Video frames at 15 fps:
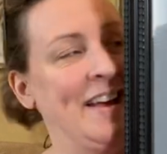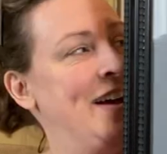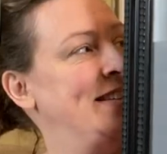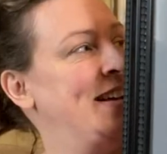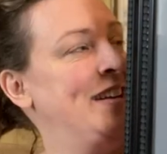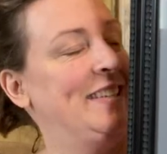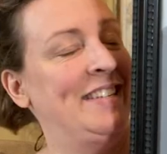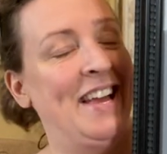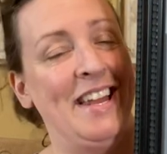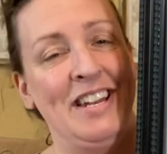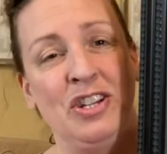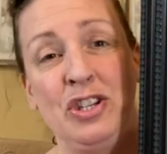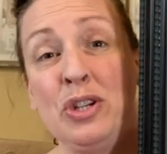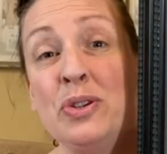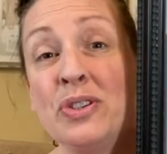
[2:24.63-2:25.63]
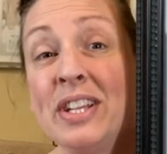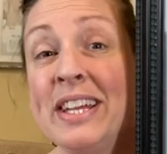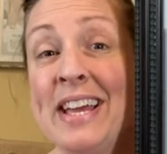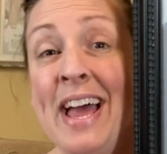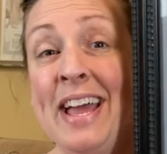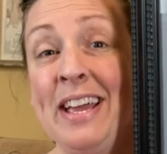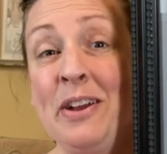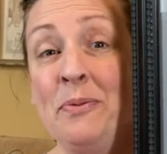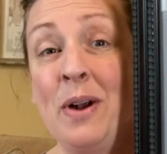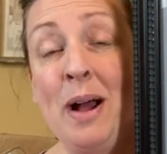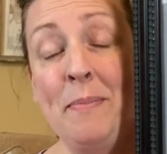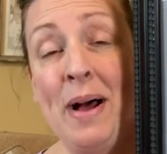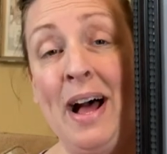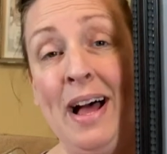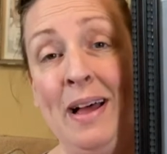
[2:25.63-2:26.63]
as I said, it's usually hanging right
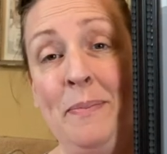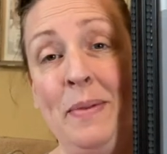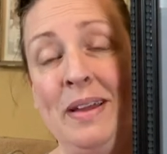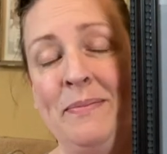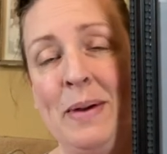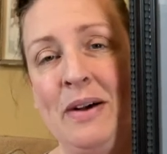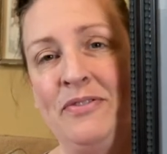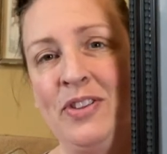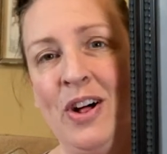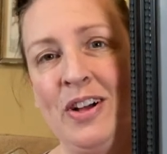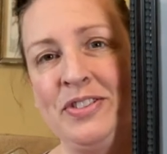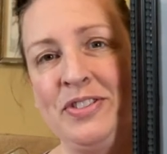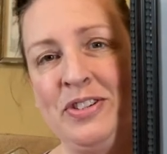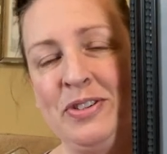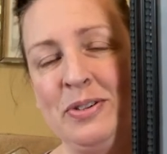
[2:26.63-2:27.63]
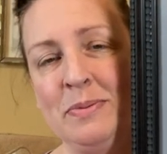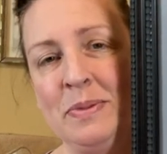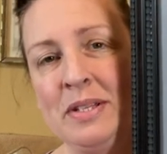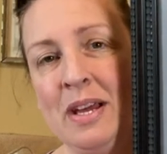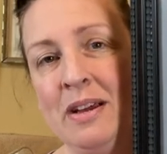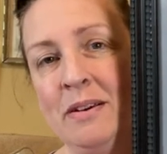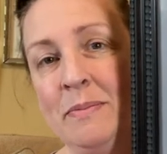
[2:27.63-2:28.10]
behind me in my floss tubes,